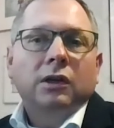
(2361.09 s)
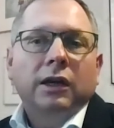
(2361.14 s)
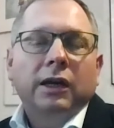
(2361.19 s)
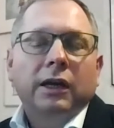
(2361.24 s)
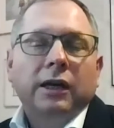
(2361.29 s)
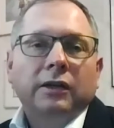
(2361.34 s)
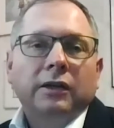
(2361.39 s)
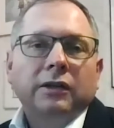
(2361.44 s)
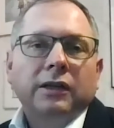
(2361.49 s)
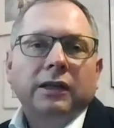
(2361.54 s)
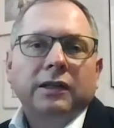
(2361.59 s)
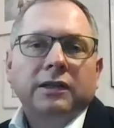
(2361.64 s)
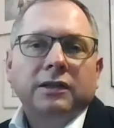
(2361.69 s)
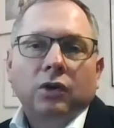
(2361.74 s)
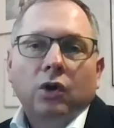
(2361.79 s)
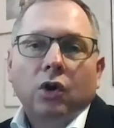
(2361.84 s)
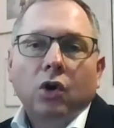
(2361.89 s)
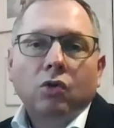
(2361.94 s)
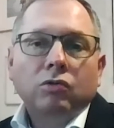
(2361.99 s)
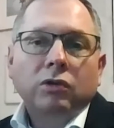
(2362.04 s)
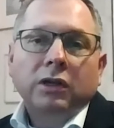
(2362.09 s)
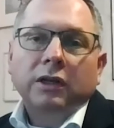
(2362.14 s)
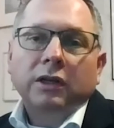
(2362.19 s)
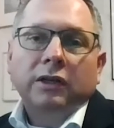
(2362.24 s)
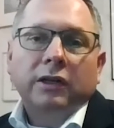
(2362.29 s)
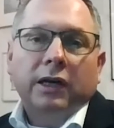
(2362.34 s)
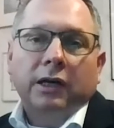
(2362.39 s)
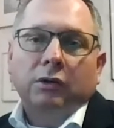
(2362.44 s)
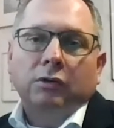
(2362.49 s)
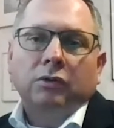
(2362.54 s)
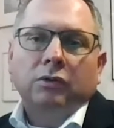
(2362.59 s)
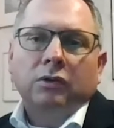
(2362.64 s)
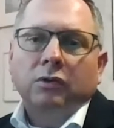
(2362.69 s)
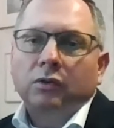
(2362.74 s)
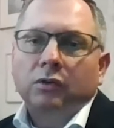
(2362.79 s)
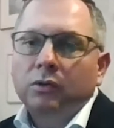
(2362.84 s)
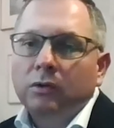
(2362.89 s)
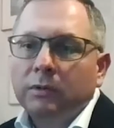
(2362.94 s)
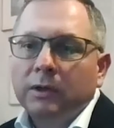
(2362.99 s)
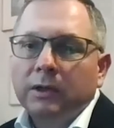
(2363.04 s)
and is only down
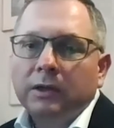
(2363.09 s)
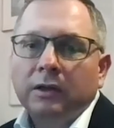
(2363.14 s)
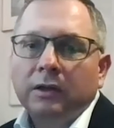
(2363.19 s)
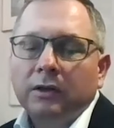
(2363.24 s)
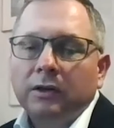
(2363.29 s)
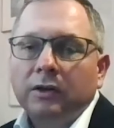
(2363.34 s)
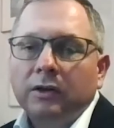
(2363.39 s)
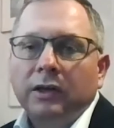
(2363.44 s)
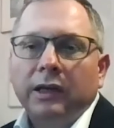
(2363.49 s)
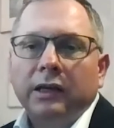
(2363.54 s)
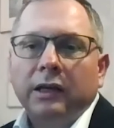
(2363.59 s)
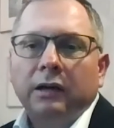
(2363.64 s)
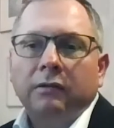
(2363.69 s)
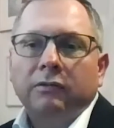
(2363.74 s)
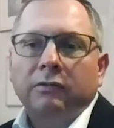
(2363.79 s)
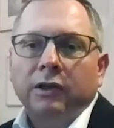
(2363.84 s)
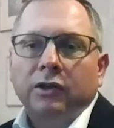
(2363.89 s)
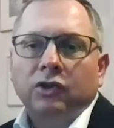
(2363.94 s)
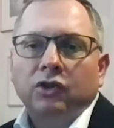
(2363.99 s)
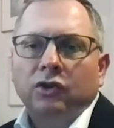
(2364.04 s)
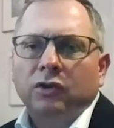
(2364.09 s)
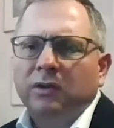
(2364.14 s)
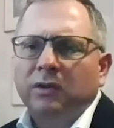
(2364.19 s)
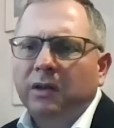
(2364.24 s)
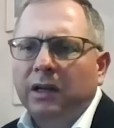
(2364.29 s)
to the 100-day average.